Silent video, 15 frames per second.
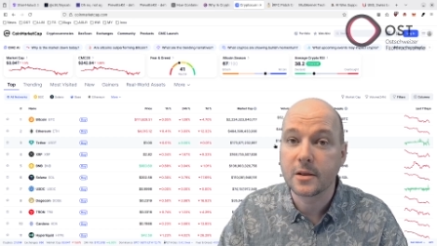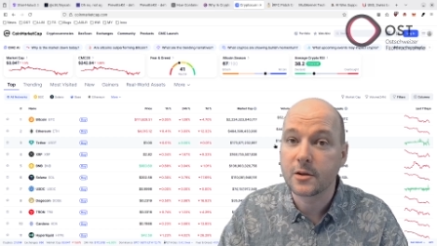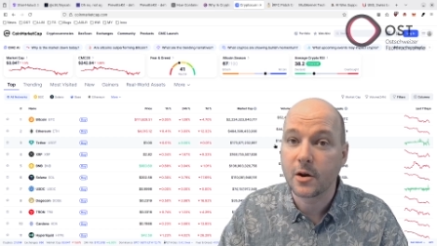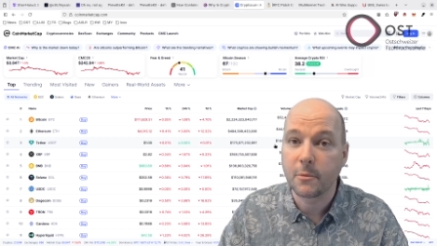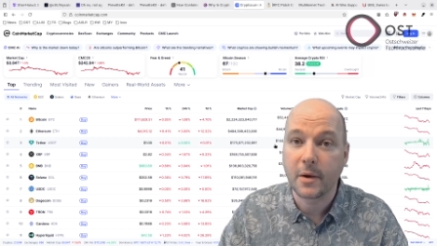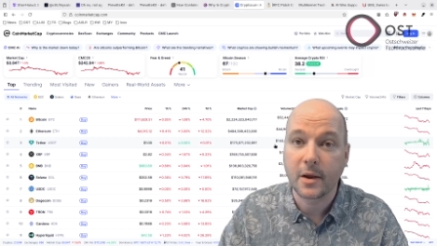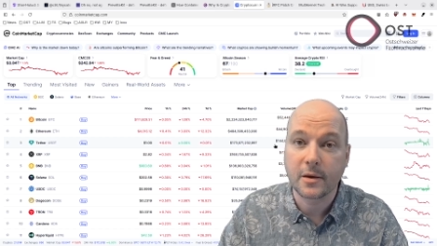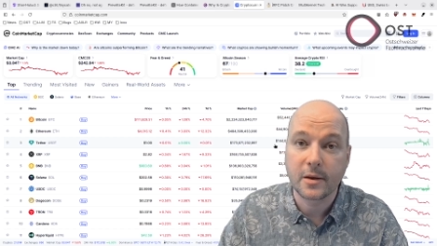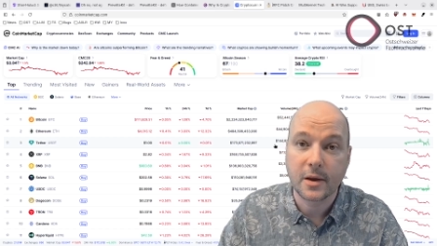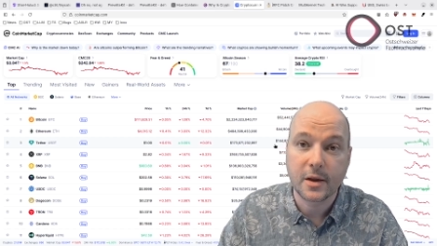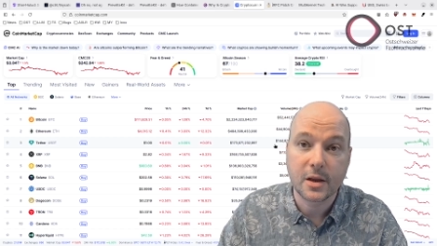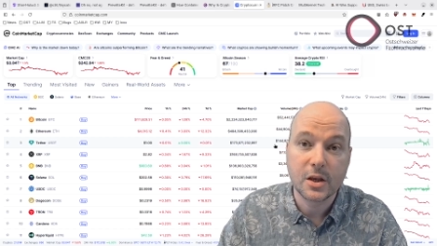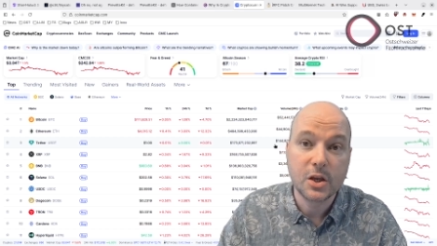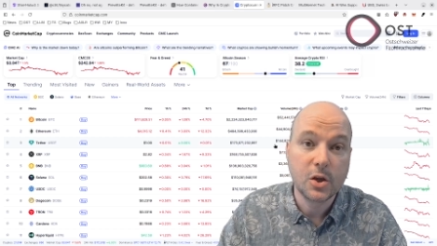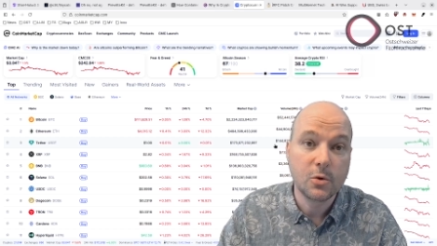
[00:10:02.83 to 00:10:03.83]
dramatic
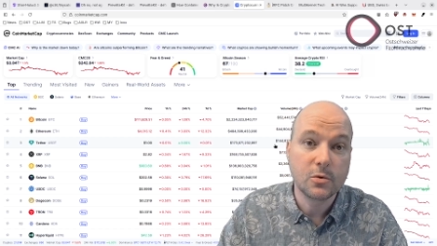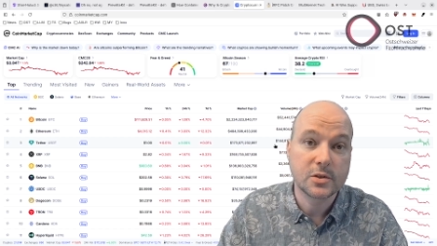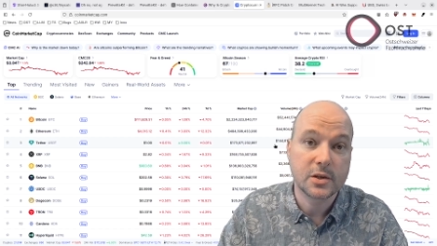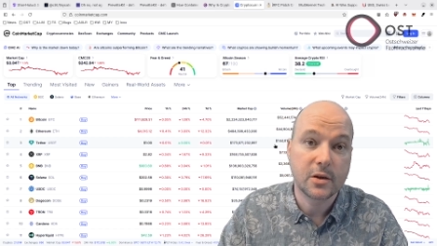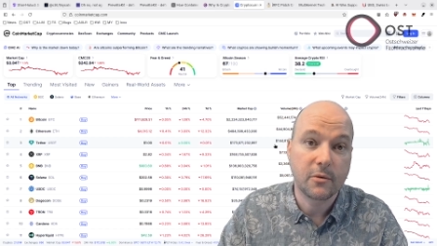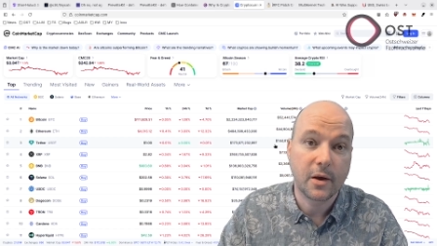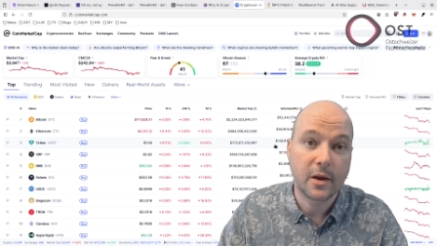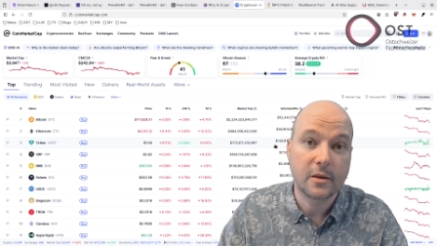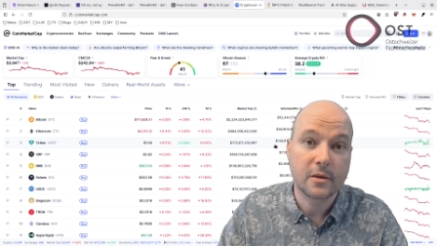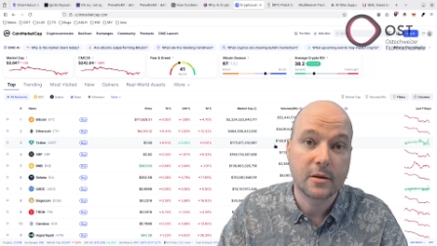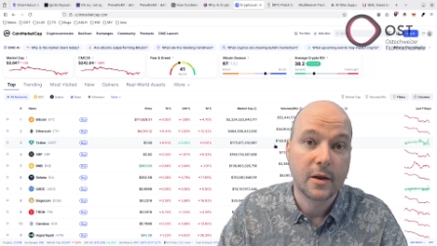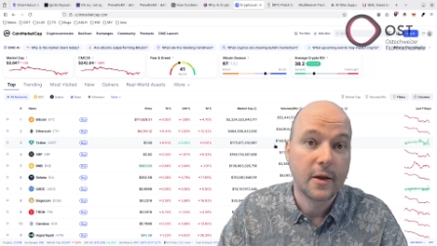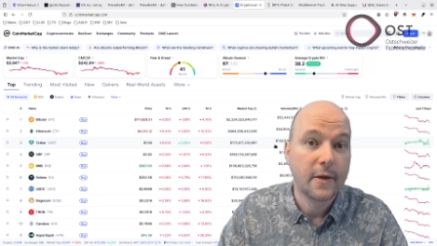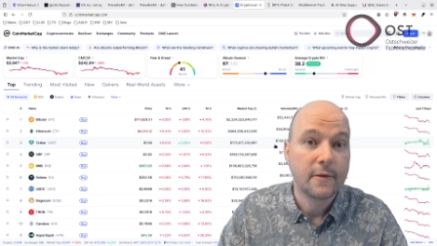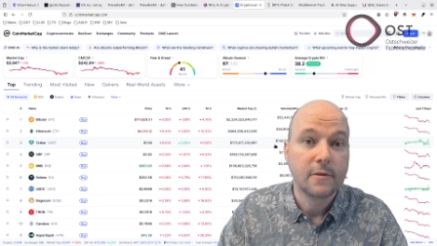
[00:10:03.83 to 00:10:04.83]
news event,
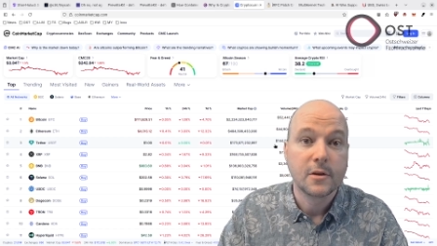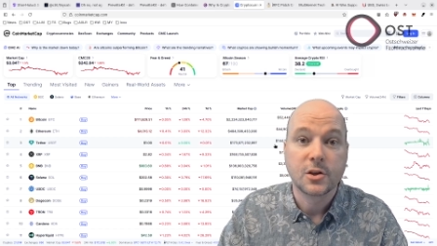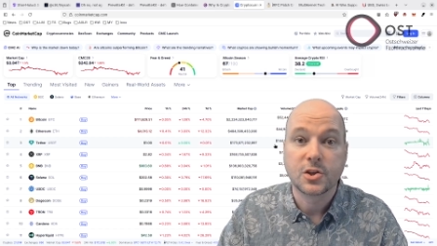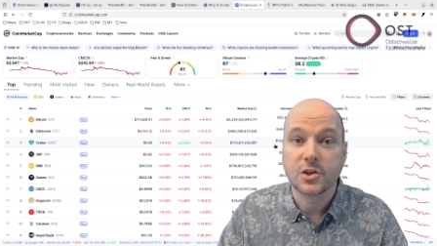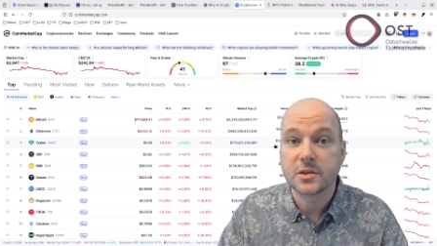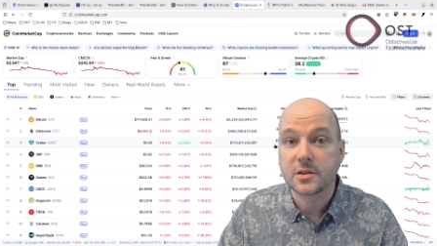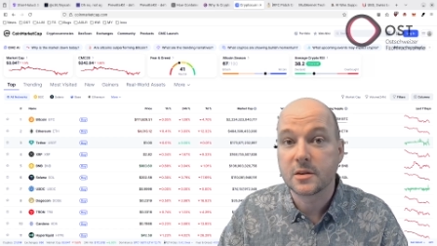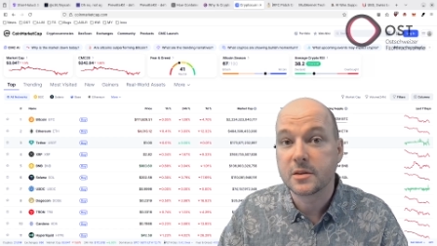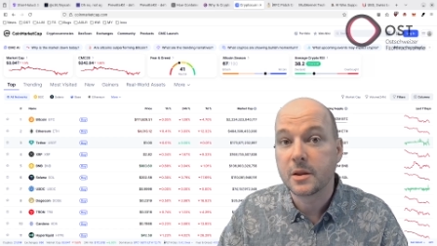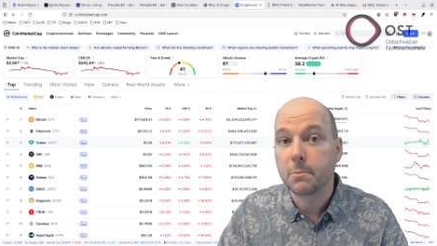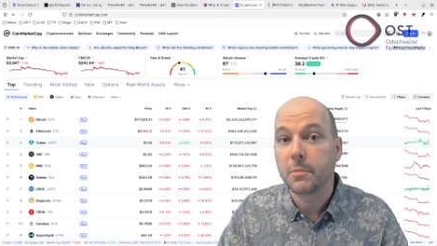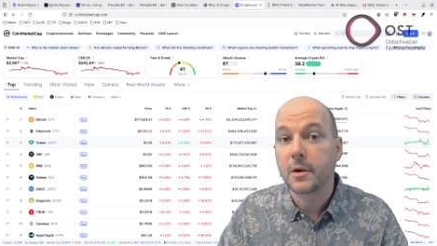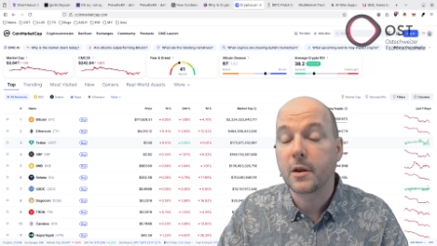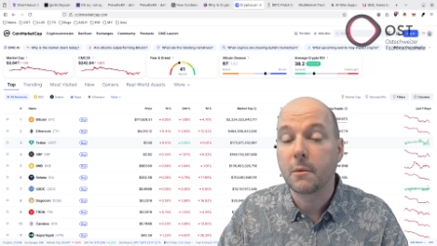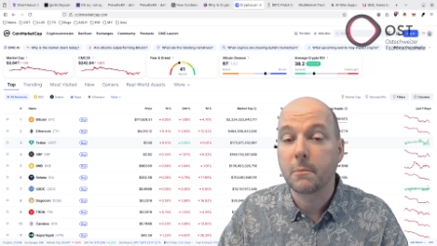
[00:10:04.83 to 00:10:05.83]
just a
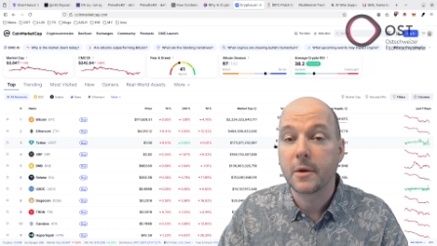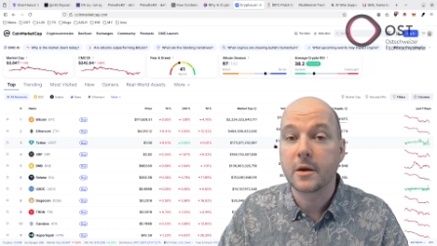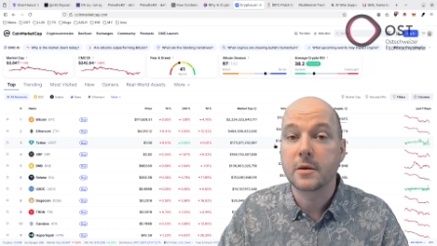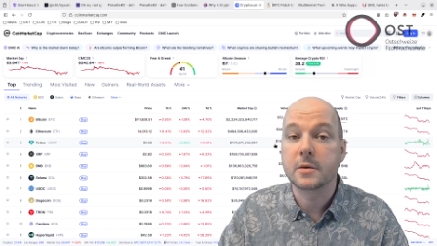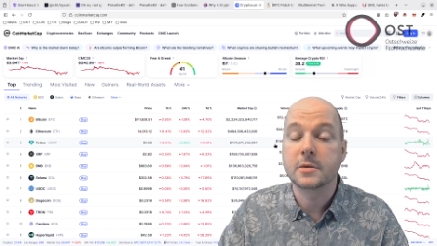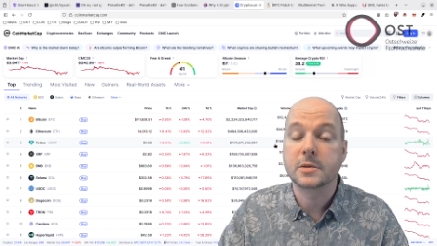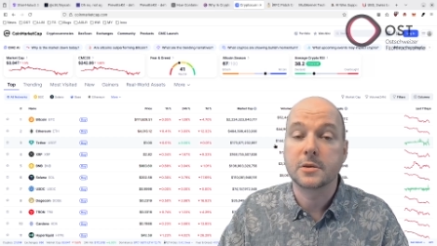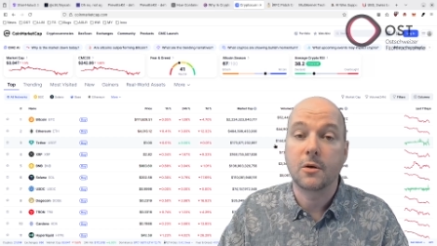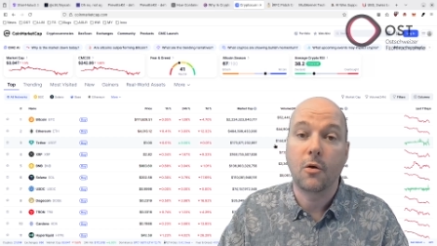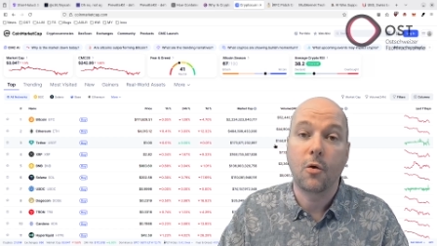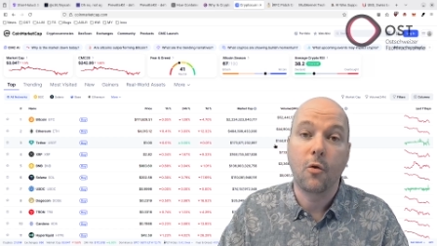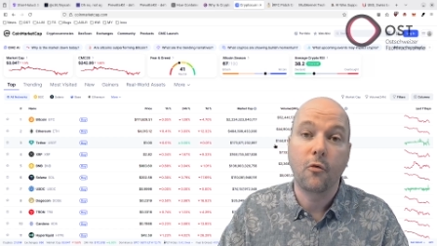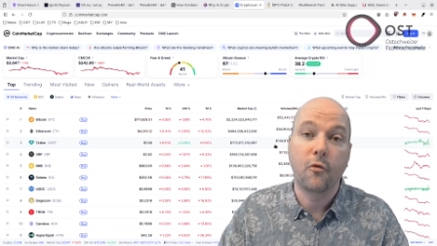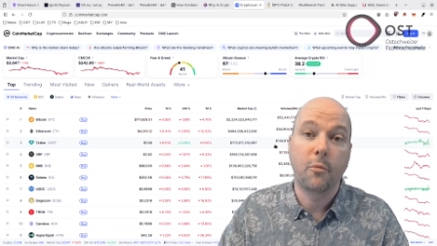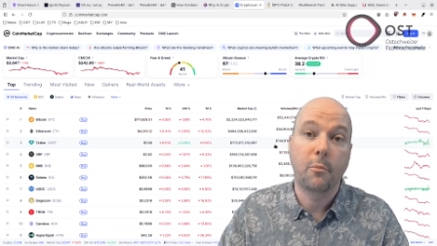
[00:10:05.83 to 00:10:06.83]
typical mix
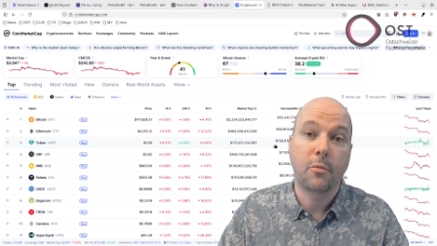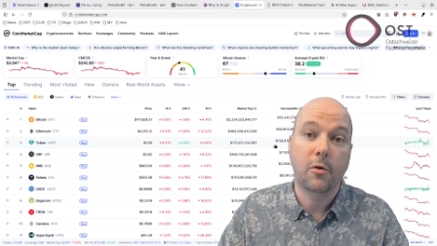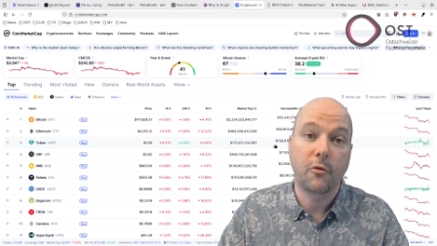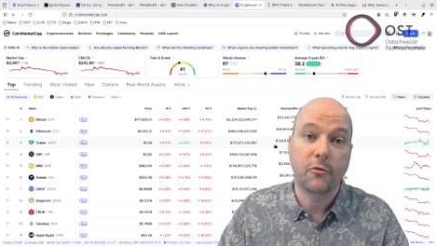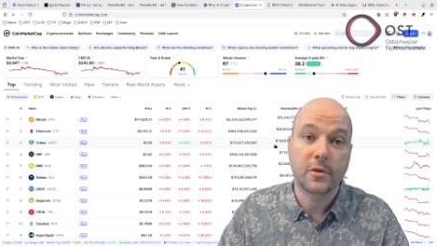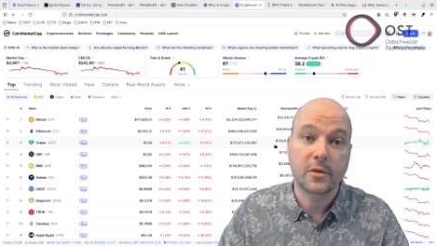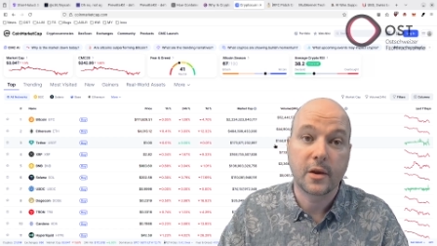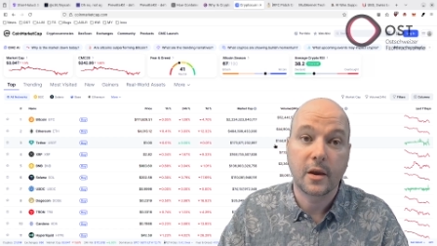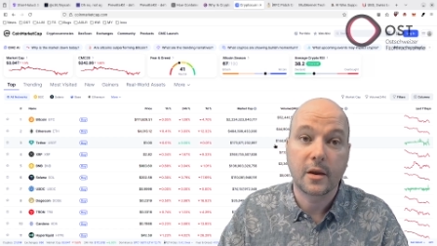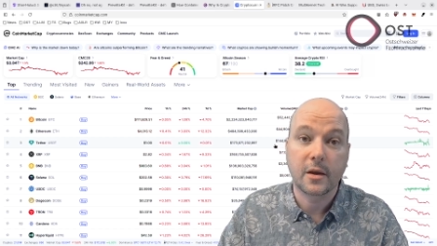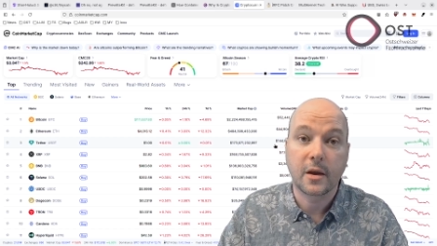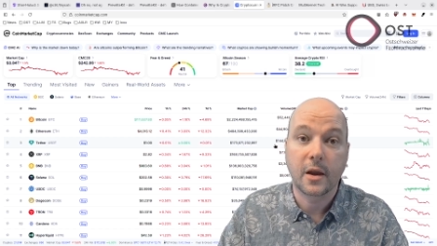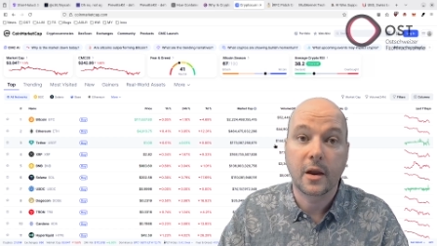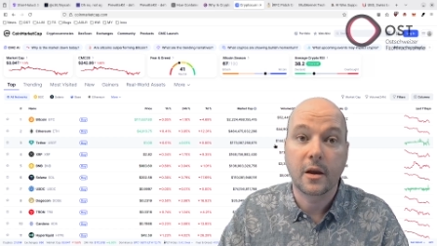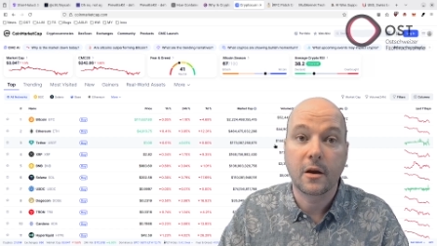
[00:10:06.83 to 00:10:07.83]
of profit
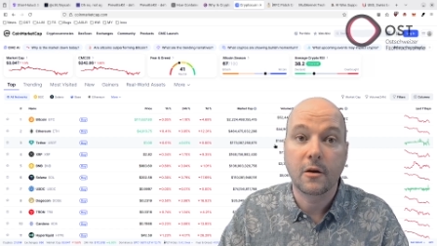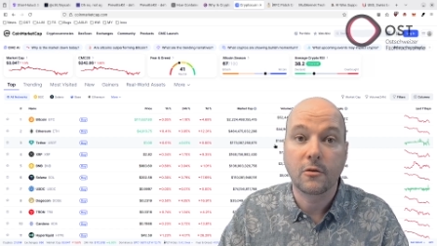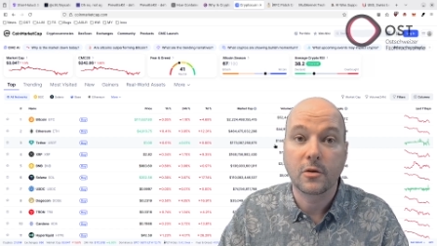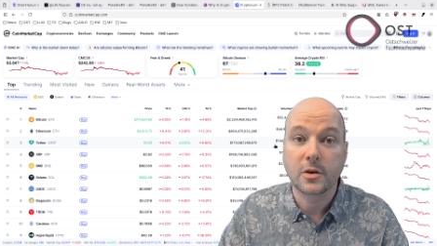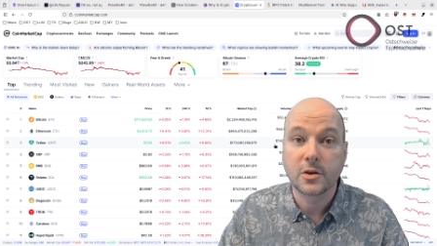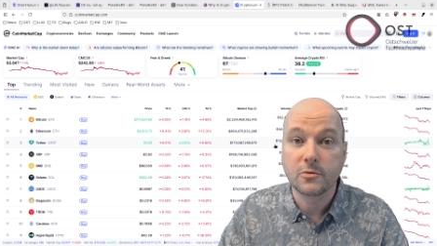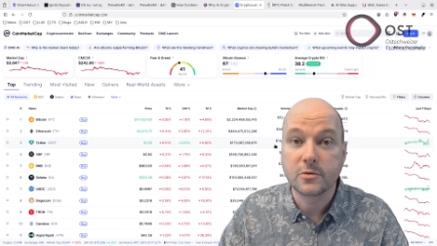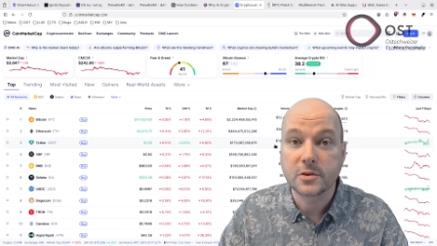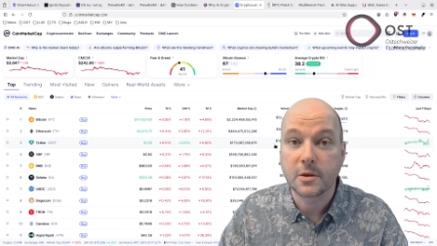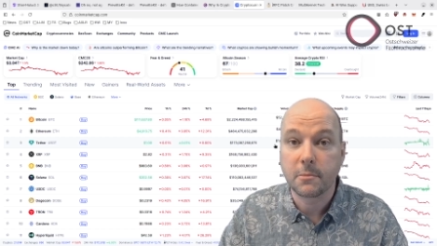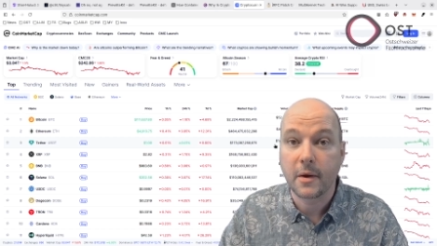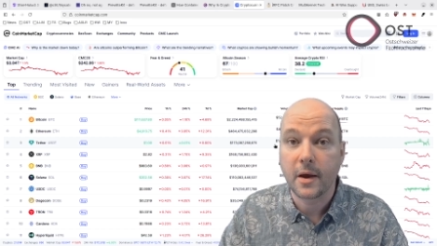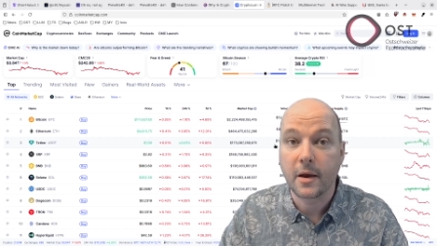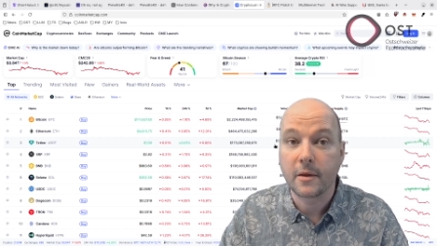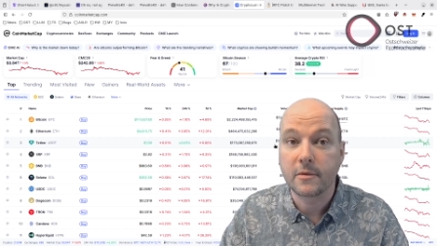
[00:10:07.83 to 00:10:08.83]
taking, reduced
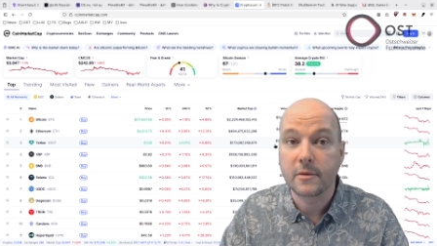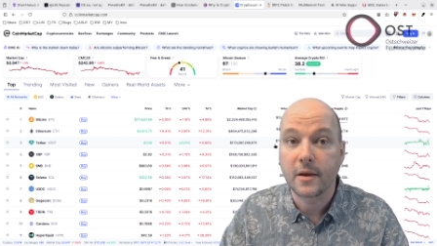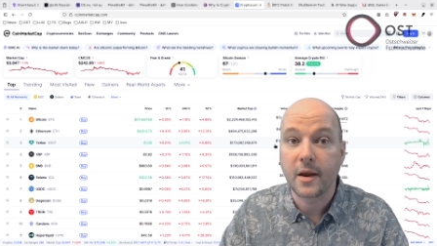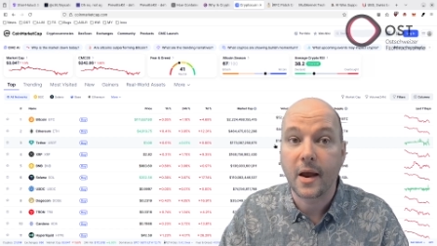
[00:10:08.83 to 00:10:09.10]
demand,